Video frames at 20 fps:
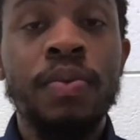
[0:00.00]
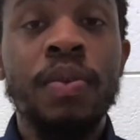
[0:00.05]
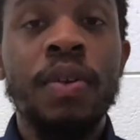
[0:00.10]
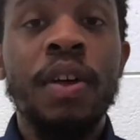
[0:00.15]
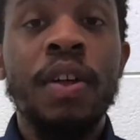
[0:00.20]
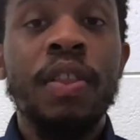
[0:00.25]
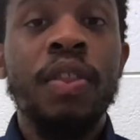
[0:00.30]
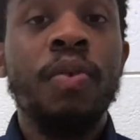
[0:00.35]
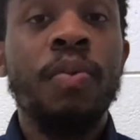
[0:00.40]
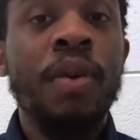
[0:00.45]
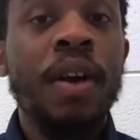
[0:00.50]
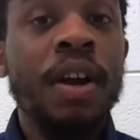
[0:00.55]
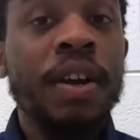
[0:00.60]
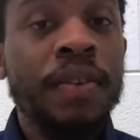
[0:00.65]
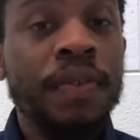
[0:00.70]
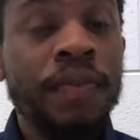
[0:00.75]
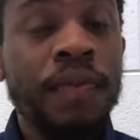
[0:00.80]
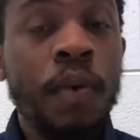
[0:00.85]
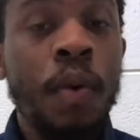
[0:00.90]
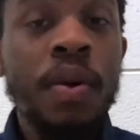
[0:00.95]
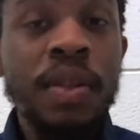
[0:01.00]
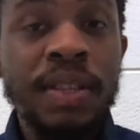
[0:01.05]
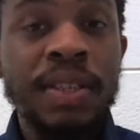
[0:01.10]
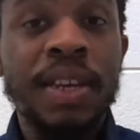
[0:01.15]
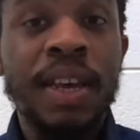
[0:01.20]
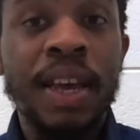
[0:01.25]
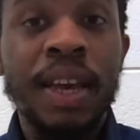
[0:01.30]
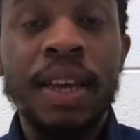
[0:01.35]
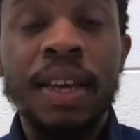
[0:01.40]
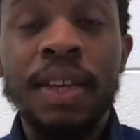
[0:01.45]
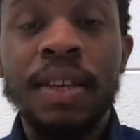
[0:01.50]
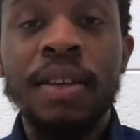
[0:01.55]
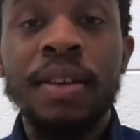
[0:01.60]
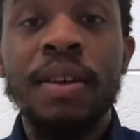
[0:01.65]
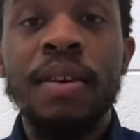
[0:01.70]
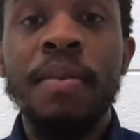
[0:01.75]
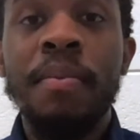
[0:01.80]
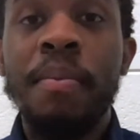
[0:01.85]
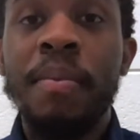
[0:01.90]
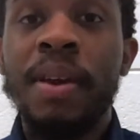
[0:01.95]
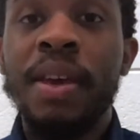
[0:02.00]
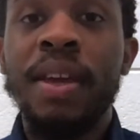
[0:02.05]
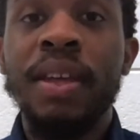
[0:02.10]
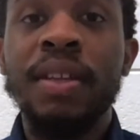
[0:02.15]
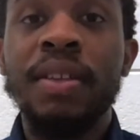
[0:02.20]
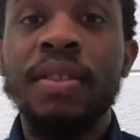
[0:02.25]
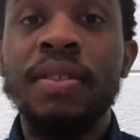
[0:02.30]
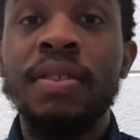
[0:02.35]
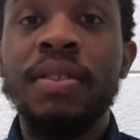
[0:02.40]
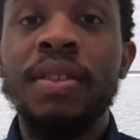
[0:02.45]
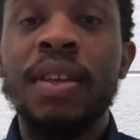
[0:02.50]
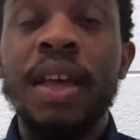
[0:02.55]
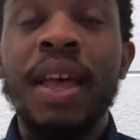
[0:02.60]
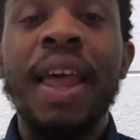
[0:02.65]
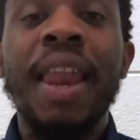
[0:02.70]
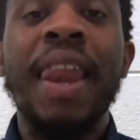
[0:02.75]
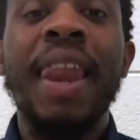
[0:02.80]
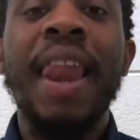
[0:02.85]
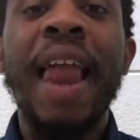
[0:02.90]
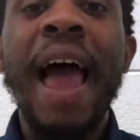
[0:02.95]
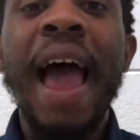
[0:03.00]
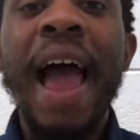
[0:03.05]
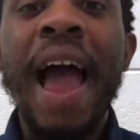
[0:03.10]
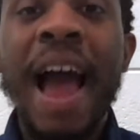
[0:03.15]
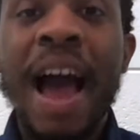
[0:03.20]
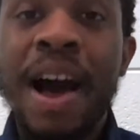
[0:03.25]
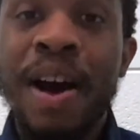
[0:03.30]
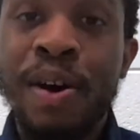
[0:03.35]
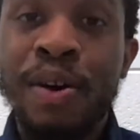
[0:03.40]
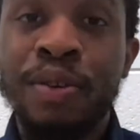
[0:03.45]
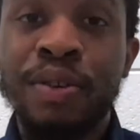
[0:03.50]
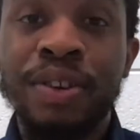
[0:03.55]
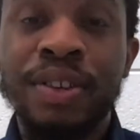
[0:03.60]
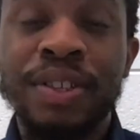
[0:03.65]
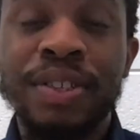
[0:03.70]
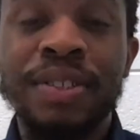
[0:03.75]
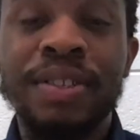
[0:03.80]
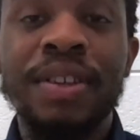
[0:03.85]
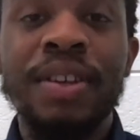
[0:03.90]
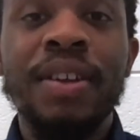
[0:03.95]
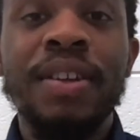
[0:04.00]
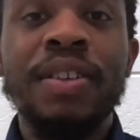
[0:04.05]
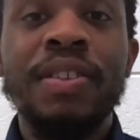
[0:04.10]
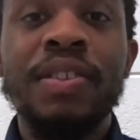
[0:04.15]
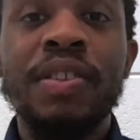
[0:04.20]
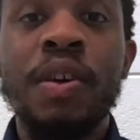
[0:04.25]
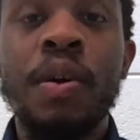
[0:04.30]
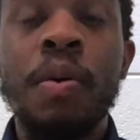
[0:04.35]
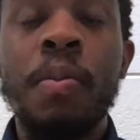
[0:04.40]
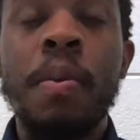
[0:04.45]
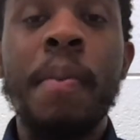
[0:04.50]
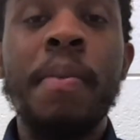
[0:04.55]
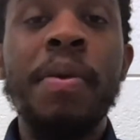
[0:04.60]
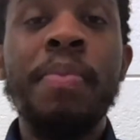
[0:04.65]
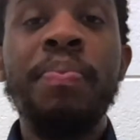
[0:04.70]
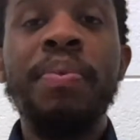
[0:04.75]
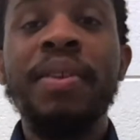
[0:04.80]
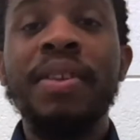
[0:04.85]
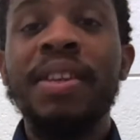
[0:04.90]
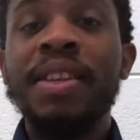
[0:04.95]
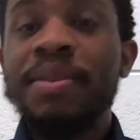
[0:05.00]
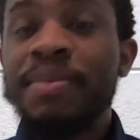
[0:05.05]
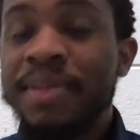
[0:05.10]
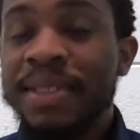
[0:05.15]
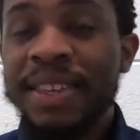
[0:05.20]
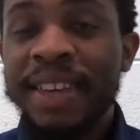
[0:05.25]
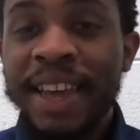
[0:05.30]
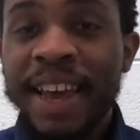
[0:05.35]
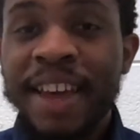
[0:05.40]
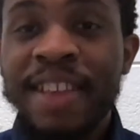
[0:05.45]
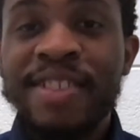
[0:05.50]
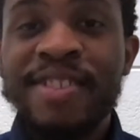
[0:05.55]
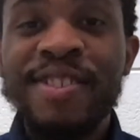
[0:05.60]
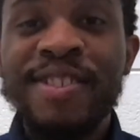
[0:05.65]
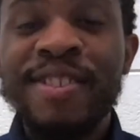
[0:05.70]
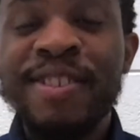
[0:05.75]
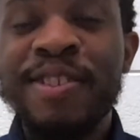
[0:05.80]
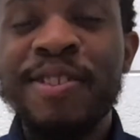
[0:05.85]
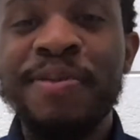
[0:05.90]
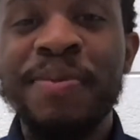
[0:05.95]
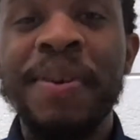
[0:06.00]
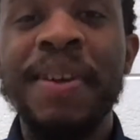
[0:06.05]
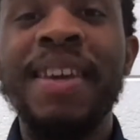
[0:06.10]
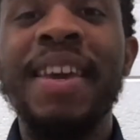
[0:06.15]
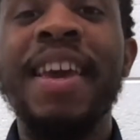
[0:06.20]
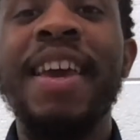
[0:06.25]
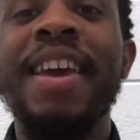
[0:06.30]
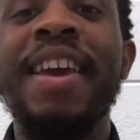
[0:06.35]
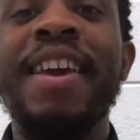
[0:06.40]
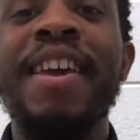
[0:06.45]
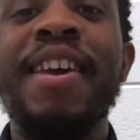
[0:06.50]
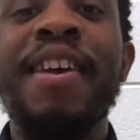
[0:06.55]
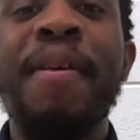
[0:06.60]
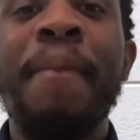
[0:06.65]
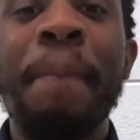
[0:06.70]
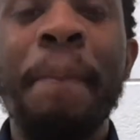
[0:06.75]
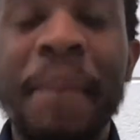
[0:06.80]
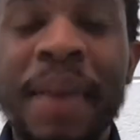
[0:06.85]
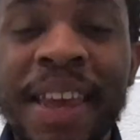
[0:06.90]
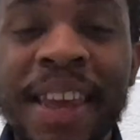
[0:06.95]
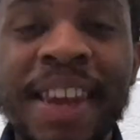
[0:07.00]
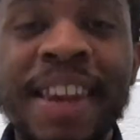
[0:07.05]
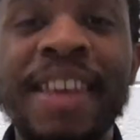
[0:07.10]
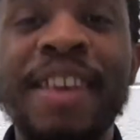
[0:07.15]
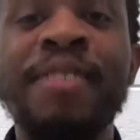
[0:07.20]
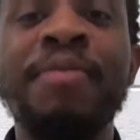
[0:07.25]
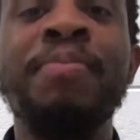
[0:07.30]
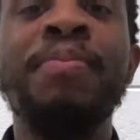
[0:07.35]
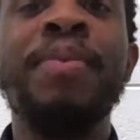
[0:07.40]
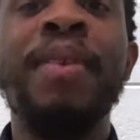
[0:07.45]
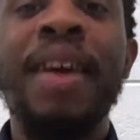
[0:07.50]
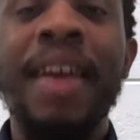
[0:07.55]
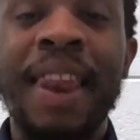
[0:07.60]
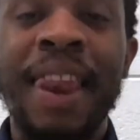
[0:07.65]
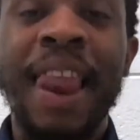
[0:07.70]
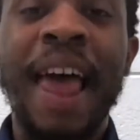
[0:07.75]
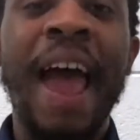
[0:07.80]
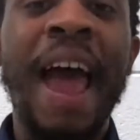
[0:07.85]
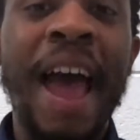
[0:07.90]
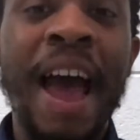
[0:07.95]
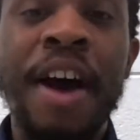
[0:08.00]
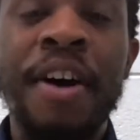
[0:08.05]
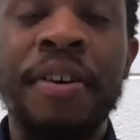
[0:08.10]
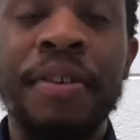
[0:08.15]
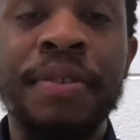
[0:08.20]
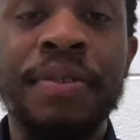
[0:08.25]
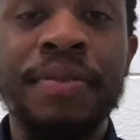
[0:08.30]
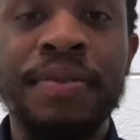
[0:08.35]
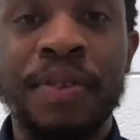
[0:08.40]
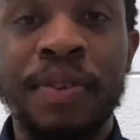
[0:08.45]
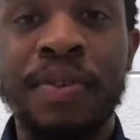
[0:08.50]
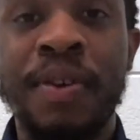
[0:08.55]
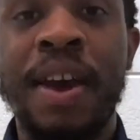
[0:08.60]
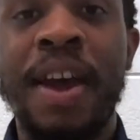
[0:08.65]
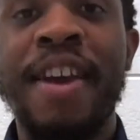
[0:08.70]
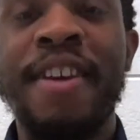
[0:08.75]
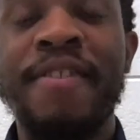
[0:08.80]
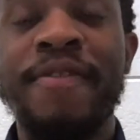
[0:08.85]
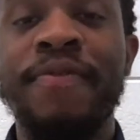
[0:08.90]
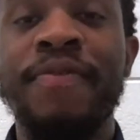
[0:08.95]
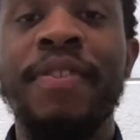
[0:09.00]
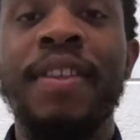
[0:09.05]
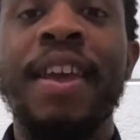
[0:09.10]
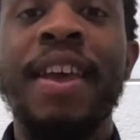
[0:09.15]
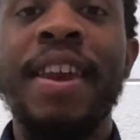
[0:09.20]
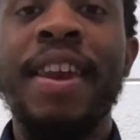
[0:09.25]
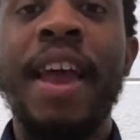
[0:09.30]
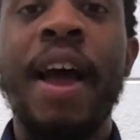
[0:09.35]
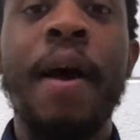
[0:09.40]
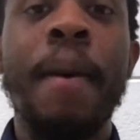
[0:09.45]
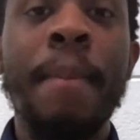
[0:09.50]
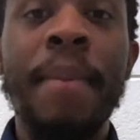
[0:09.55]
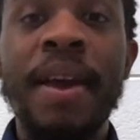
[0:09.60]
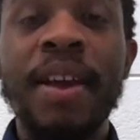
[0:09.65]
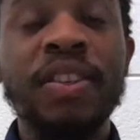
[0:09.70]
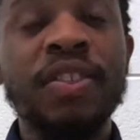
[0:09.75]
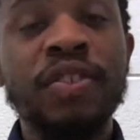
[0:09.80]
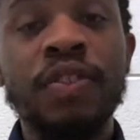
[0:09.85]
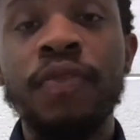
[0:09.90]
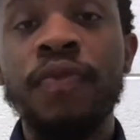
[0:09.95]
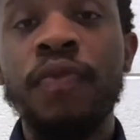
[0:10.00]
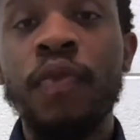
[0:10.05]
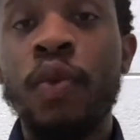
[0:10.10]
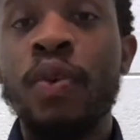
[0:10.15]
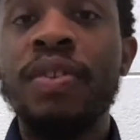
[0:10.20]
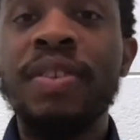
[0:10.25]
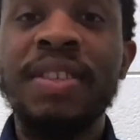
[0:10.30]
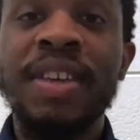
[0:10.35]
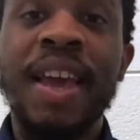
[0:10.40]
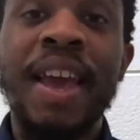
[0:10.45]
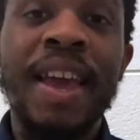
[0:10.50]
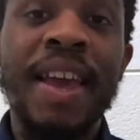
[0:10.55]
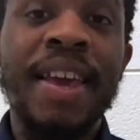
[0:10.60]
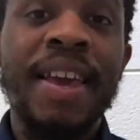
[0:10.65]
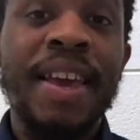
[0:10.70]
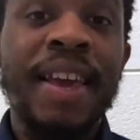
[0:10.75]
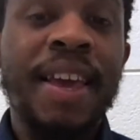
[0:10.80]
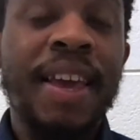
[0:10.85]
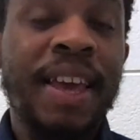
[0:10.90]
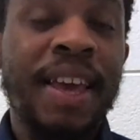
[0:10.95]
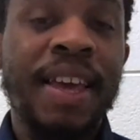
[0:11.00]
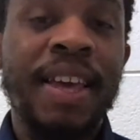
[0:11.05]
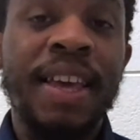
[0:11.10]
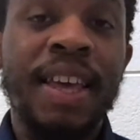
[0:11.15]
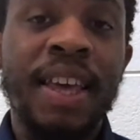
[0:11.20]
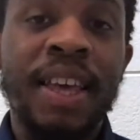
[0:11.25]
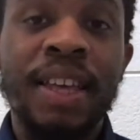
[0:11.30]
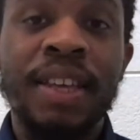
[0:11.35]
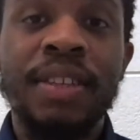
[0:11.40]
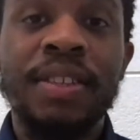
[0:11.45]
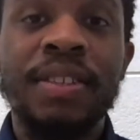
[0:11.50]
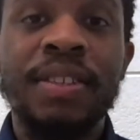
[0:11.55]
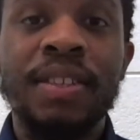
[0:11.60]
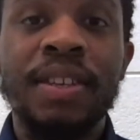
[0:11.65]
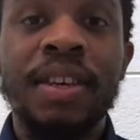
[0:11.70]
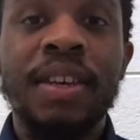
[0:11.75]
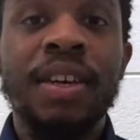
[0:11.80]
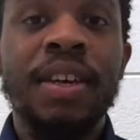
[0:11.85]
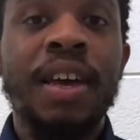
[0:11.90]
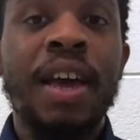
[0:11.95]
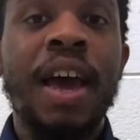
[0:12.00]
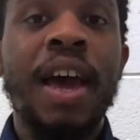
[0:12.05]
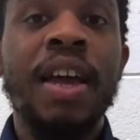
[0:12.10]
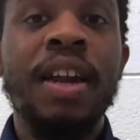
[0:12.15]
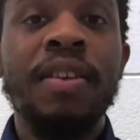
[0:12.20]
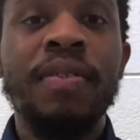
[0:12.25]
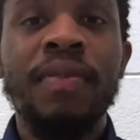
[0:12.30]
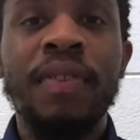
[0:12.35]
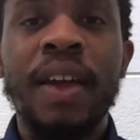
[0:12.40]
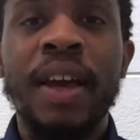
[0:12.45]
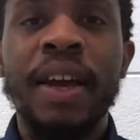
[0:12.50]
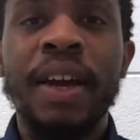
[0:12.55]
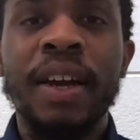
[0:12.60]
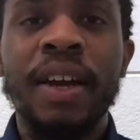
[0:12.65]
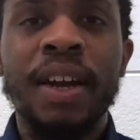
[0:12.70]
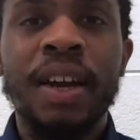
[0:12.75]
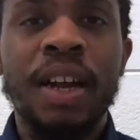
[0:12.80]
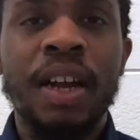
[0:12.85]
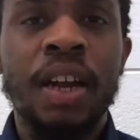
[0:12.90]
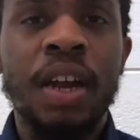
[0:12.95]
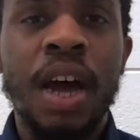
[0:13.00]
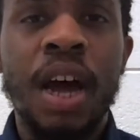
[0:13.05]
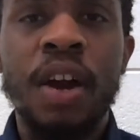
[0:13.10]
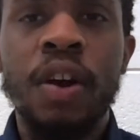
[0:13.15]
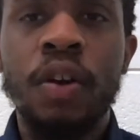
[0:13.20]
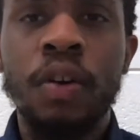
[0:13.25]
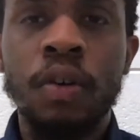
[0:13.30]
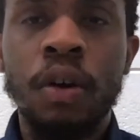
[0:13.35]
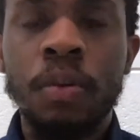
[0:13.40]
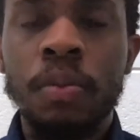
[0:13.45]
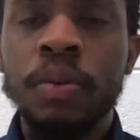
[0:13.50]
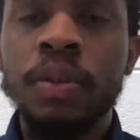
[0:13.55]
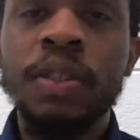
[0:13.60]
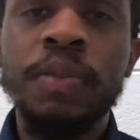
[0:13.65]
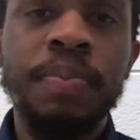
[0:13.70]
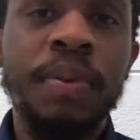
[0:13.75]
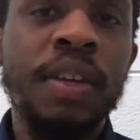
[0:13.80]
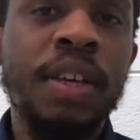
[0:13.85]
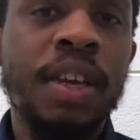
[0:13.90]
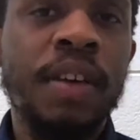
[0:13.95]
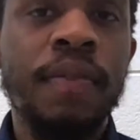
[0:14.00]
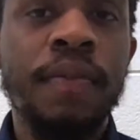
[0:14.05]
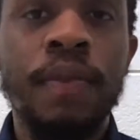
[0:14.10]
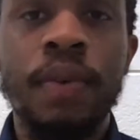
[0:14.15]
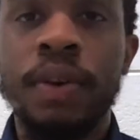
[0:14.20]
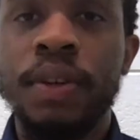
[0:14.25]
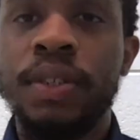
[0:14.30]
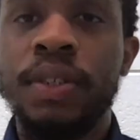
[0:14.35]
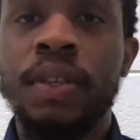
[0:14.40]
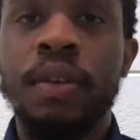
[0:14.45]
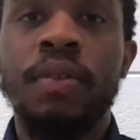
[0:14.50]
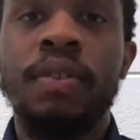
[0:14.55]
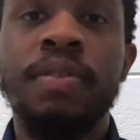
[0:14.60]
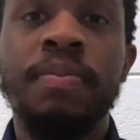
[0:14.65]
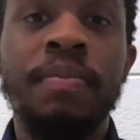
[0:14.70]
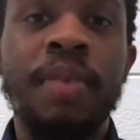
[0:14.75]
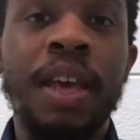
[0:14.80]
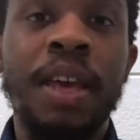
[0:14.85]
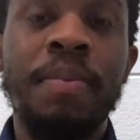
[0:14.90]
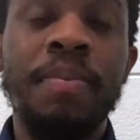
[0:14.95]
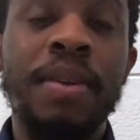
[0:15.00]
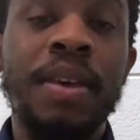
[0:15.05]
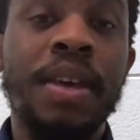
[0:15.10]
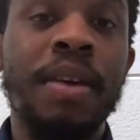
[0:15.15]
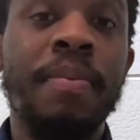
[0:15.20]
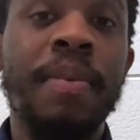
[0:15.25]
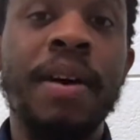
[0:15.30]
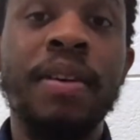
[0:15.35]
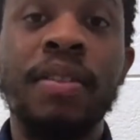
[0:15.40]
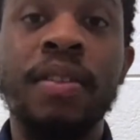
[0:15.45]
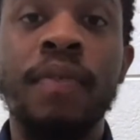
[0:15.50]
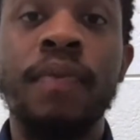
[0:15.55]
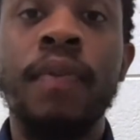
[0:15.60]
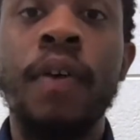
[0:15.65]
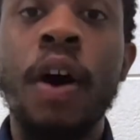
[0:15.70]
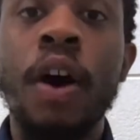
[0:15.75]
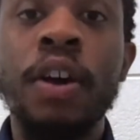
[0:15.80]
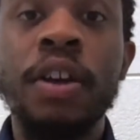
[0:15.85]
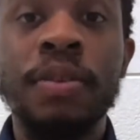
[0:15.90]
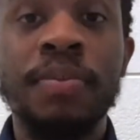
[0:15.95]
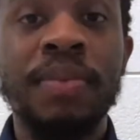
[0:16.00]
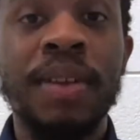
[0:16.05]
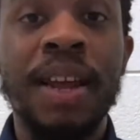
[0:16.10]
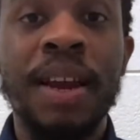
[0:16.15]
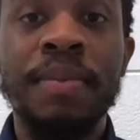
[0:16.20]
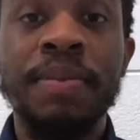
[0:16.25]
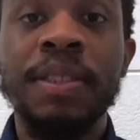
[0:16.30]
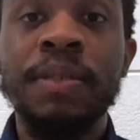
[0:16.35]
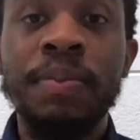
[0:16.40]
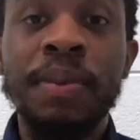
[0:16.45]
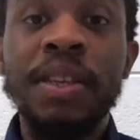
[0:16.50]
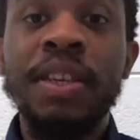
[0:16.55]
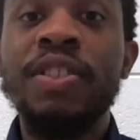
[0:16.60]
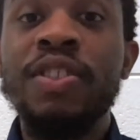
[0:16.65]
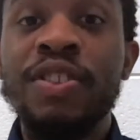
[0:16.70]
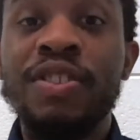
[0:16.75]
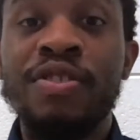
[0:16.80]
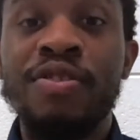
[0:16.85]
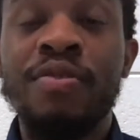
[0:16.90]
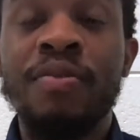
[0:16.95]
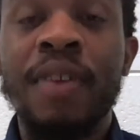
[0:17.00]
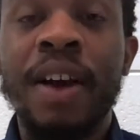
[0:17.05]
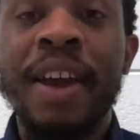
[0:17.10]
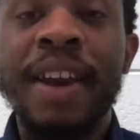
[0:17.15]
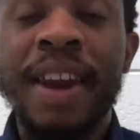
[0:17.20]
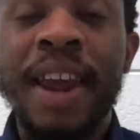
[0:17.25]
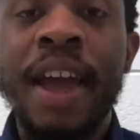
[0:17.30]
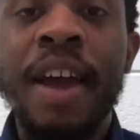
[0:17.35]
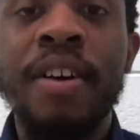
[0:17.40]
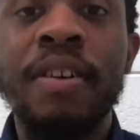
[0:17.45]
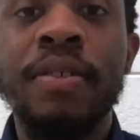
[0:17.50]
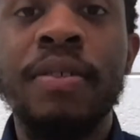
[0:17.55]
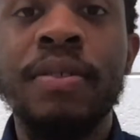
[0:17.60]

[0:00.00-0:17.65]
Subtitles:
the word forte means loud. So when we put them together, we get medium loud, okay? Now, mezzo forte is kind of like our normal speaking voice. So it's maybe about the volume that I'm speaking to you right now.